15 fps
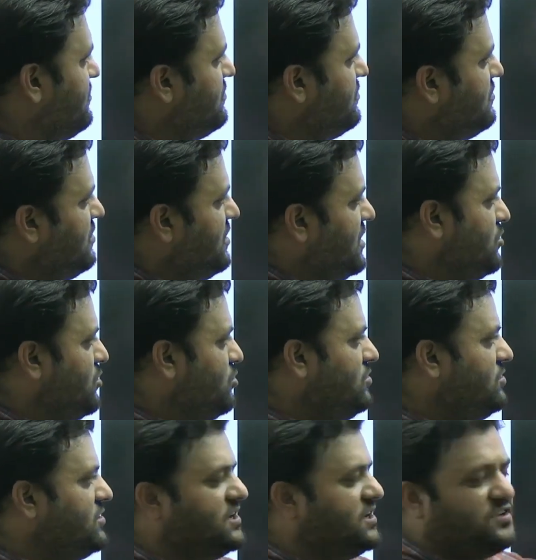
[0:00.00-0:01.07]
lagoon
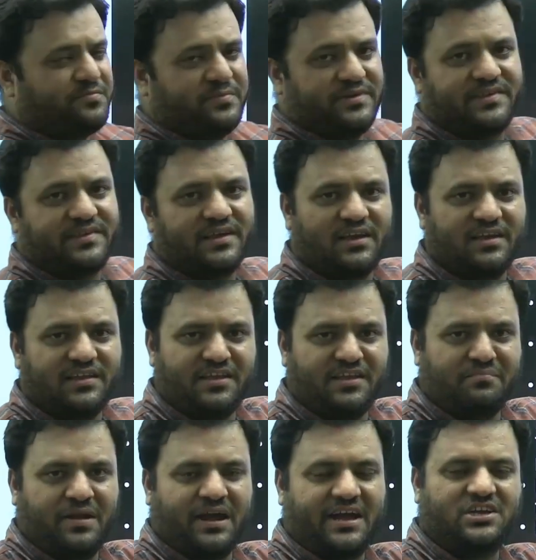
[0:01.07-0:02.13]
is basically the
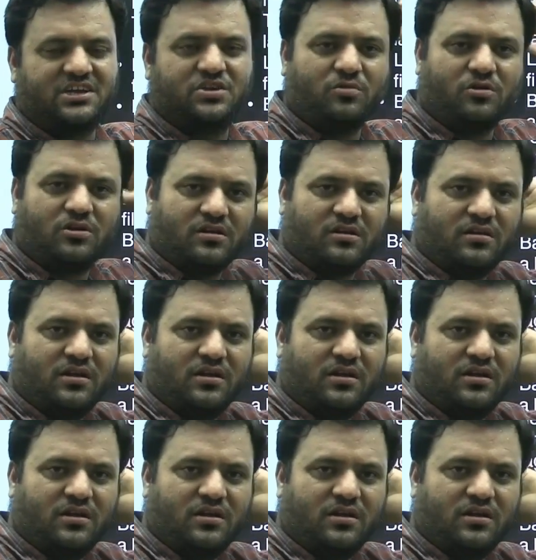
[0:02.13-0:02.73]
brackish water.